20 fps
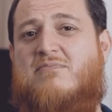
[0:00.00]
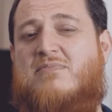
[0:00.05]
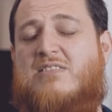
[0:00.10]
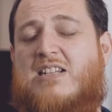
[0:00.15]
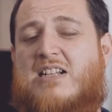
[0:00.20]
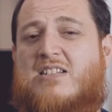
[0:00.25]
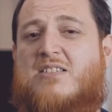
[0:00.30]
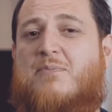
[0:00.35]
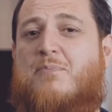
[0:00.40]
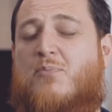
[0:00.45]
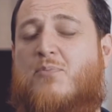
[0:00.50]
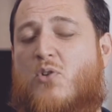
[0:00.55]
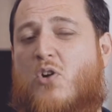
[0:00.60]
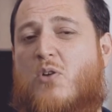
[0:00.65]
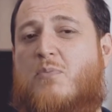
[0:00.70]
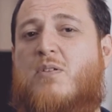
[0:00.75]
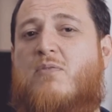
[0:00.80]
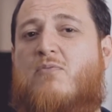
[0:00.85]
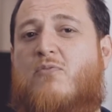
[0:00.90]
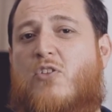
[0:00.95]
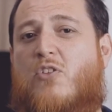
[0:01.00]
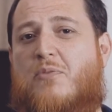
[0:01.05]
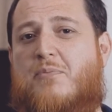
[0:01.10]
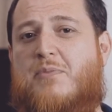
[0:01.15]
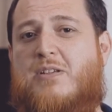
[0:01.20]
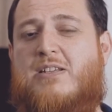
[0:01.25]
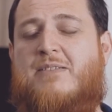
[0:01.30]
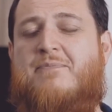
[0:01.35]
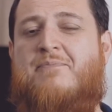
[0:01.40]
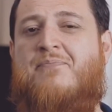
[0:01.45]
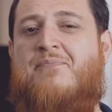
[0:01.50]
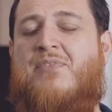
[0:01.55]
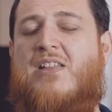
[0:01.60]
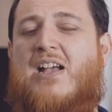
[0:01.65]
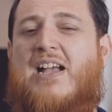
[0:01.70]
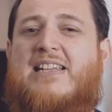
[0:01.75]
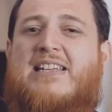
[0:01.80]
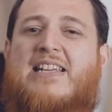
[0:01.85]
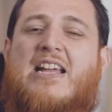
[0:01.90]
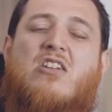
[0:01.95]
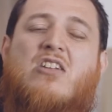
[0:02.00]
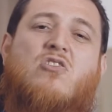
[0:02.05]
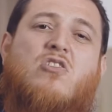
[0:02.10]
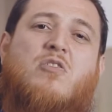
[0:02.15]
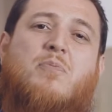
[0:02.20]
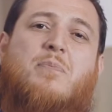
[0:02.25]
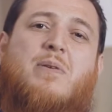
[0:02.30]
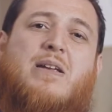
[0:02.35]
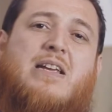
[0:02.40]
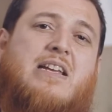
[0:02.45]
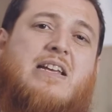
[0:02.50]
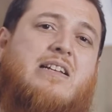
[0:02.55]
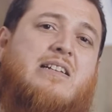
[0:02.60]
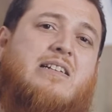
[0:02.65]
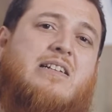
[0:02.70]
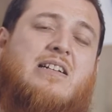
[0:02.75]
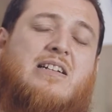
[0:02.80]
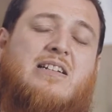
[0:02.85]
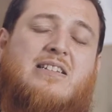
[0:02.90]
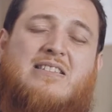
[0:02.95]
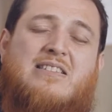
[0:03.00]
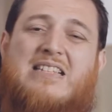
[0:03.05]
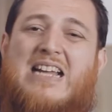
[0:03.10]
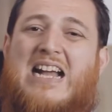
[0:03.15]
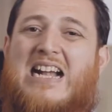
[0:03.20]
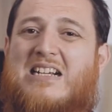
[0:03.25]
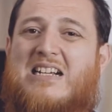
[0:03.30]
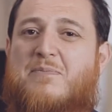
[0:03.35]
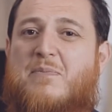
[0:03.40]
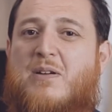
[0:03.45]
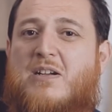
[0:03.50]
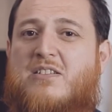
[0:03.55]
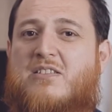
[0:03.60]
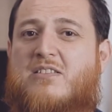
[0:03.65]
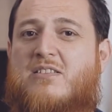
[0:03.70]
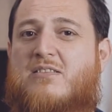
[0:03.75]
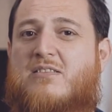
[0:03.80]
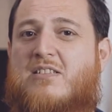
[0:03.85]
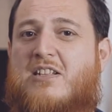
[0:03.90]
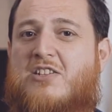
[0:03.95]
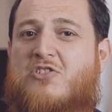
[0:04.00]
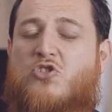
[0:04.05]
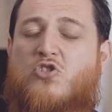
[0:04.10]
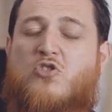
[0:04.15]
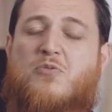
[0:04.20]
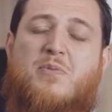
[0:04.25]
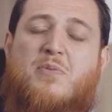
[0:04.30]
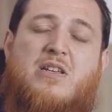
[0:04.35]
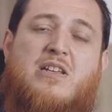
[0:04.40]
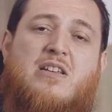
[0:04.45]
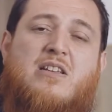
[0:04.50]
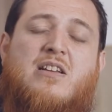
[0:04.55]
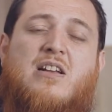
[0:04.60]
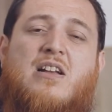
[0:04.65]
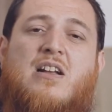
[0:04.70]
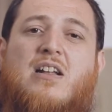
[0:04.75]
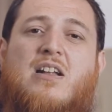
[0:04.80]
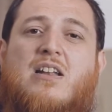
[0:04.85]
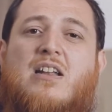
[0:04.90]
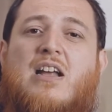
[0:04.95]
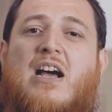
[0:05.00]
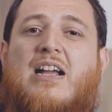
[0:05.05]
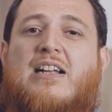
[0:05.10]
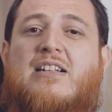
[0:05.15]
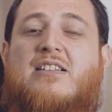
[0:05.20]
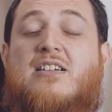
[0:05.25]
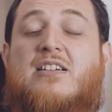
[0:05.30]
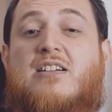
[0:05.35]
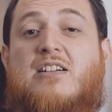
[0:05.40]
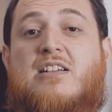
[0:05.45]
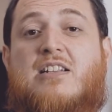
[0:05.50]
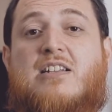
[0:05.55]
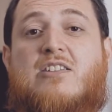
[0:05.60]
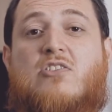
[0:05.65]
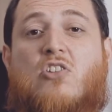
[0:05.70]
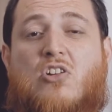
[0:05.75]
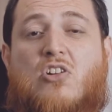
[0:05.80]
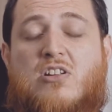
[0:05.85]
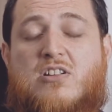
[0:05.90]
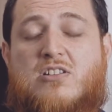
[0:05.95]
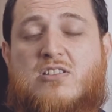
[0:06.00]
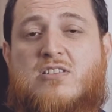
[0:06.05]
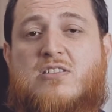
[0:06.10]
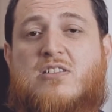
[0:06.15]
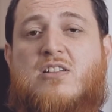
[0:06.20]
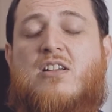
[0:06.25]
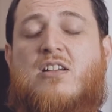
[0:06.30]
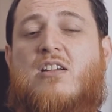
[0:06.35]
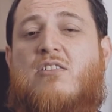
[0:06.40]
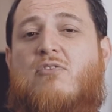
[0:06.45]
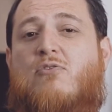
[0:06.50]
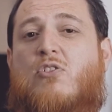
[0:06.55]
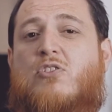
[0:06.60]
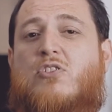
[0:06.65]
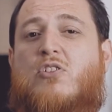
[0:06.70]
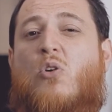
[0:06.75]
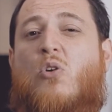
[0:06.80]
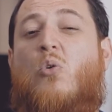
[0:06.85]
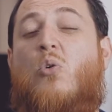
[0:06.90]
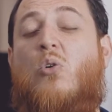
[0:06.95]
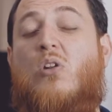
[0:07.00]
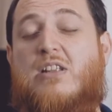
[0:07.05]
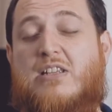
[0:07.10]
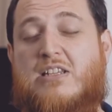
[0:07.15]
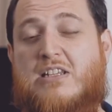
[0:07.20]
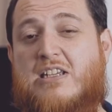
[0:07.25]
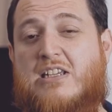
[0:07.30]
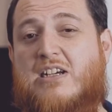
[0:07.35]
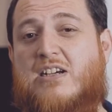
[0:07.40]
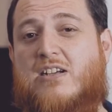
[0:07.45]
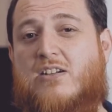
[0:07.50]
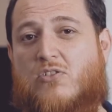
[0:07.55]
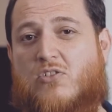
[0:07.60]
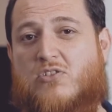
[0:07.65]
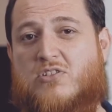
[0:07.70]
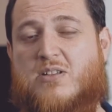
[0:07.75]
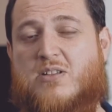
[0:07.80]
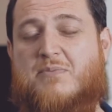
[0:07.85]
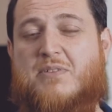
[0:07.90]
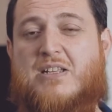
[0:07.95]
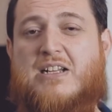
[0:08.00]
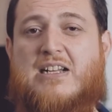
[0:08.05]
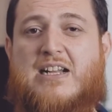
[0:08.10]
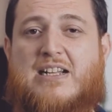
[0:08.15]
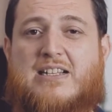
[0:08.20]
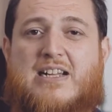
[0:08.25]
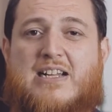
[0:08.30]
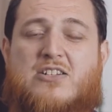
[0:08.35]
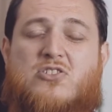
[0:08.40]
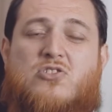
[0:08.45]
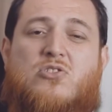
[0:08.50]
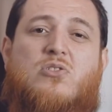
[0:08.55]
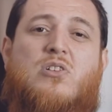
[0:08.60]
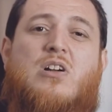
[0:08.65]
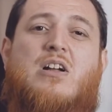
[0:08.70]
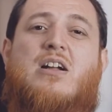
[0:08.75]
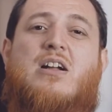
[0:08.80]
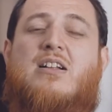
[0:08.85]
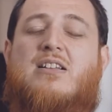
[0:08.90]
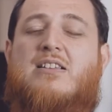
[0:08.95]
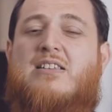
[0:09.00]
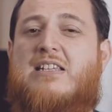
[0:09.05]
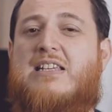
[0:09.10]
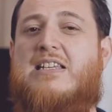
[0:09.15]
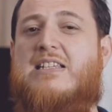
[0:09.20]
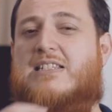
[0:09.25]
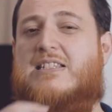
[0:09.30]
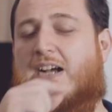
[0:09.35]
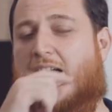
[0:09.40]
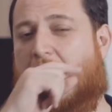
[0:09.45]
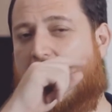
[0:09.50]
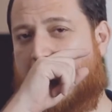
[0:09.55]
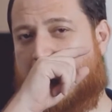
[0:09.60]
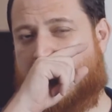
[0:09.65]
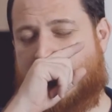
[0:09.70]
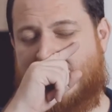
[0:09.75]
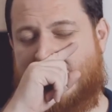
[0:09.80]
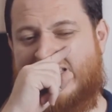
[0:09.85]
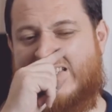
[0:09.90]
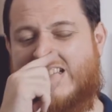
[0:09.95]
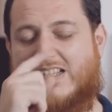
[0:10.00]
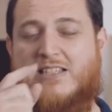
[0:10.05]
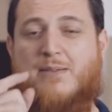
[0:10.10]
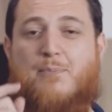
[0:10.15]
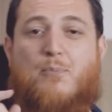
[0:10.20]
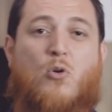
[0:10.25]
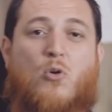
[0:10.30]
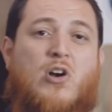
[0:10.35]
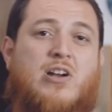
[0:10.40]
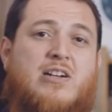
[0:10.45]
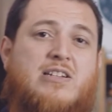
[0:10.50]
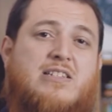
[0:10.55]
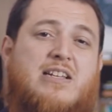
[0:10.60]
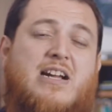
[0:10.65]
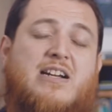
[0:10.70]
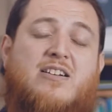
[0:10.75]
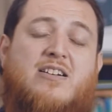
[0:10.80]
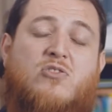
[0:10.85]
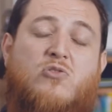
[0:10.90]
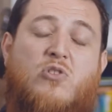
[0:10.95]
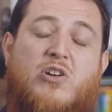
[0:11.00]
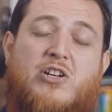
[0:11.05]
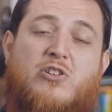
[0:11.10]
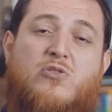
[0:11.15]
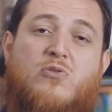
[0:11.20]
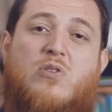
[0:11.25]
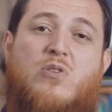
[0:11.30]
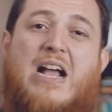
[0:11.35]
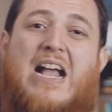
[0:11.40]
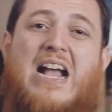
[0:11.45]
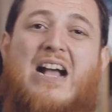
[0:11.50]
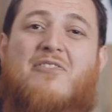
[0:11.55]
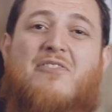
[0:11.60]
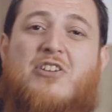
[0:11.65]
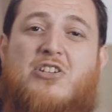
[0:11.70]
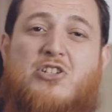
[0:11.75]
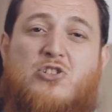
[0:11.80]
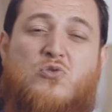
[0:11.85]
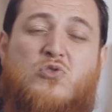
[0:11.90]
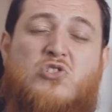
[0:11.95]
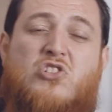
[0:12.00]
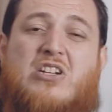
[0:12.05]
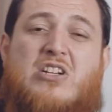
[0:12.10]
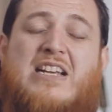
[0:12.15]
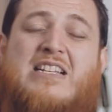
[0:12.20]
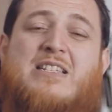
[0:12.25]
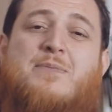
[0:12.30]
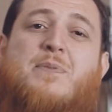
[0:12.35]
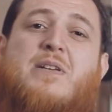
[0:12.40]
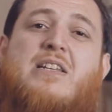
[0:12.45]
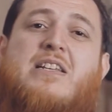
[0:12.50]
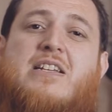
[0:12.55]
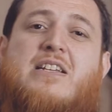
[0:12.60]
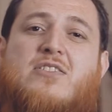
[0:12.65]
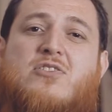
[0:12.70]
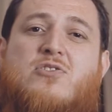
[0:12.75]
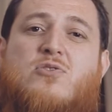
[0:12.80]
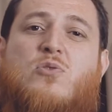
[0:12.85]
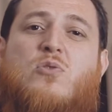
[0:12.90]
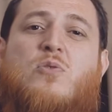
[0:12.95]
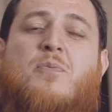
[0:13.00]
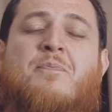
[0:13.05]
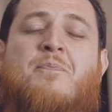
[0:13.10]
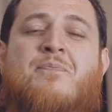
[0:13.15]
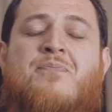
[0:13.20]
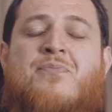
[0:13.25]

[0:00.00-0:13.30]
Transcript: that's a problem for me. I cannot pay that much. It should be like thirty dollars." for the whole year or something like that. So these are these are the points that are going to have a user experience so